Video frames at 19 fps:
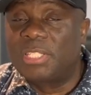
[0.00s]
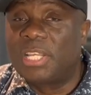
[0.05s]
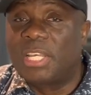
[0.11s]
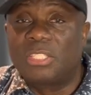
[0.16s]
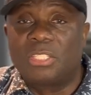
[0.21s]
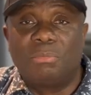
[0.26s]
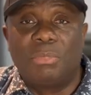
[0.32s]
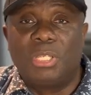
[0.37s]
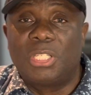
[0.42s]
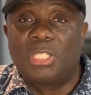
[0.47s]
It
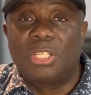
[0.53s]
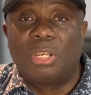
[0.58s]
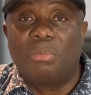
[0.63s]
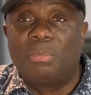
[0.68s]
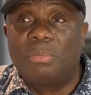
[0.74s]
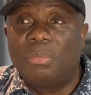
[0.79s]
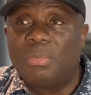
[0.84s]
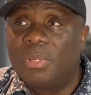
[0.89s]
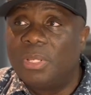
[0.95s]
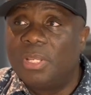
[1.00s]
has to be
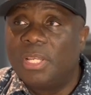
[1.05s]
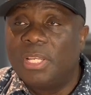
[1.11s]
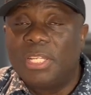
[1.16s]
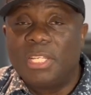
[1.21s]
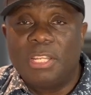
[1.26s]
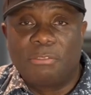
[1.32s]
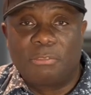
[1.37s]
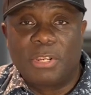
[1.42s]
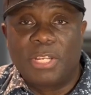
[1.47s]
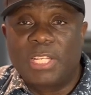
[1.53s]
some
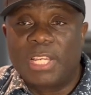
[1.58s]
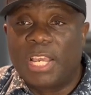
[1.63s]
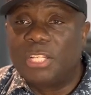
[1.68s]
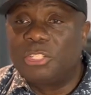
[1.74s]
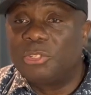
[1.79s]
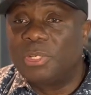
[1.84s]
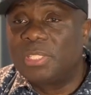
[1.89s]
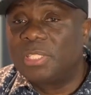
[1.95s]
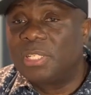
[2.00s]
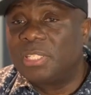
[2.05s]
different
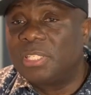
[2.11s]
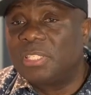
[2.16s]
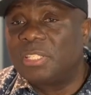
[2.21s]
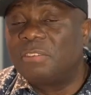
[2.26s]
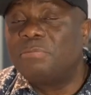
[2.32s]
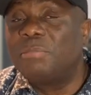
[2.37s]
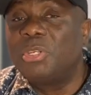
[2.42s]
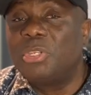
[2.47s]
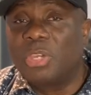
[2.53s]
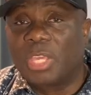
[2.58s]
address and
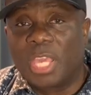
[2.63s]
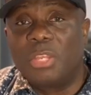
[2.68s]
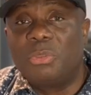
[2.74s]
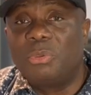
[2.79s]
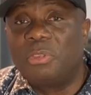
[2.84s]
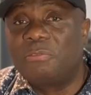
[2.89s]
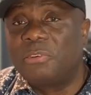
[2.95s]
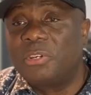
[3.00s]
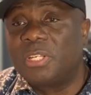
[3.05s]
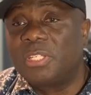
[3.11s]
stuff. But you can
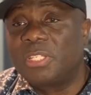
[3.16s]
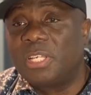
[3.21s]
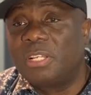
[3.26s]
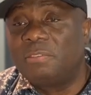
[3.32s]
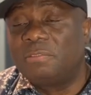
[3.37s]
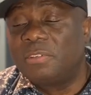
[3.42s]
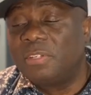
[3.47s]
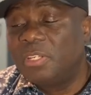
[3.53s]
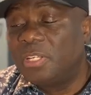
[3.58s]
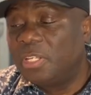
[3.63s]
do it for yourself.